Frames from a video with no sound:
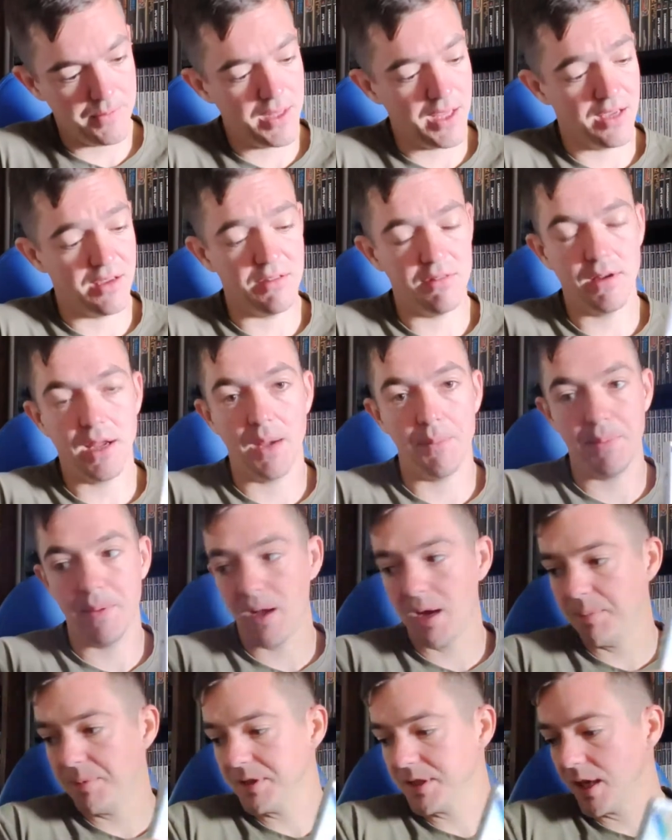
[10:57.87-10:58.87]
yeah, happy
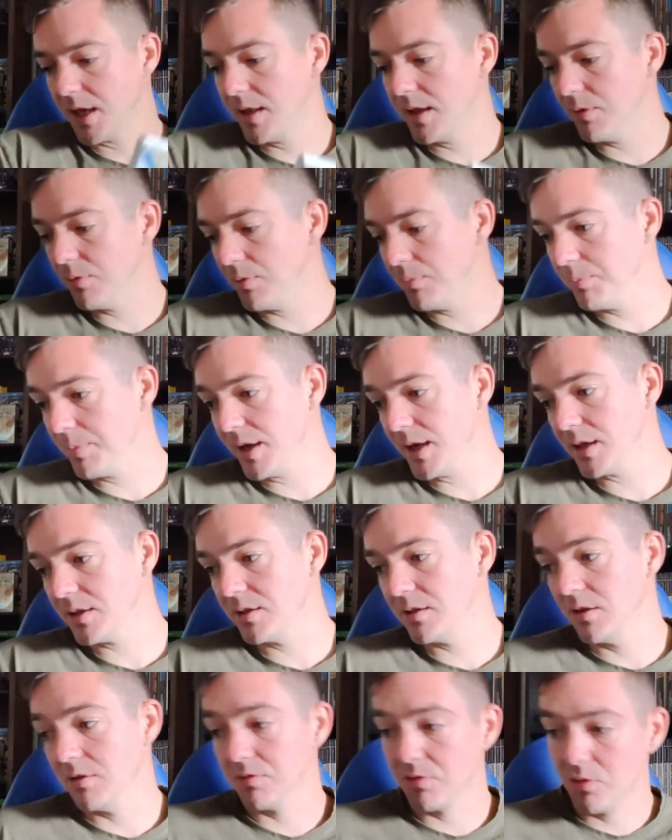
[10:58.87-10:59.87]
to get that one back.
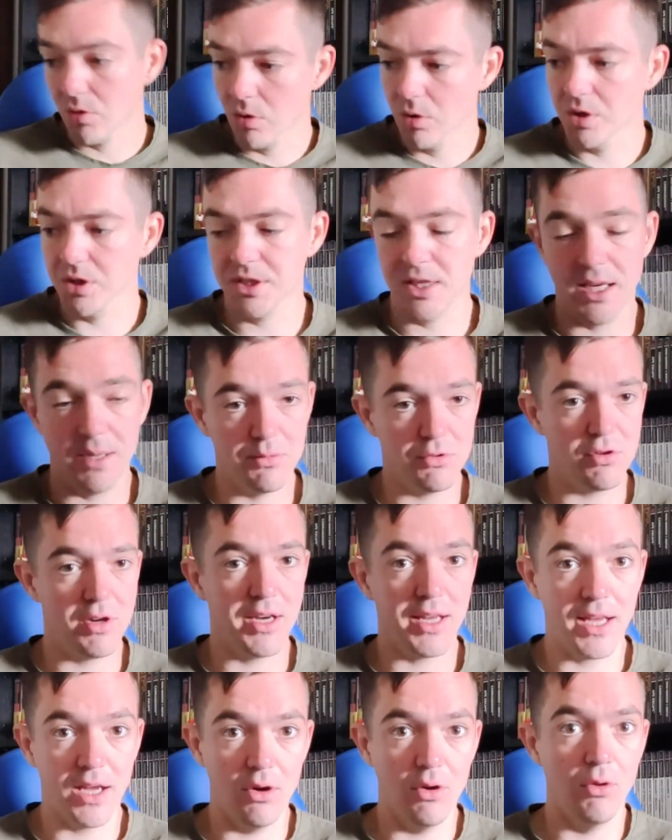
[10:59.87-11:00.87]
Of course, I am trying
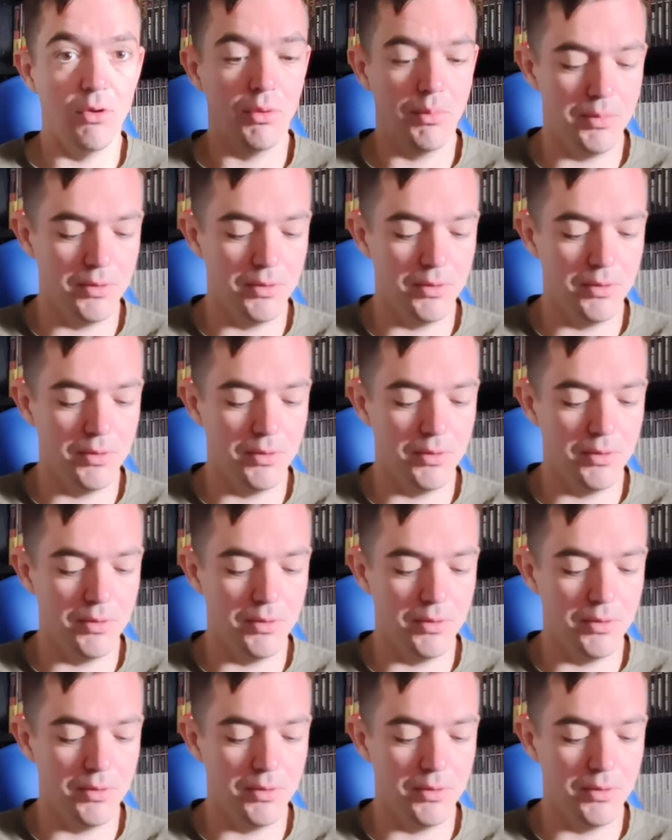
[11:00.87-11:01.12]
to get all the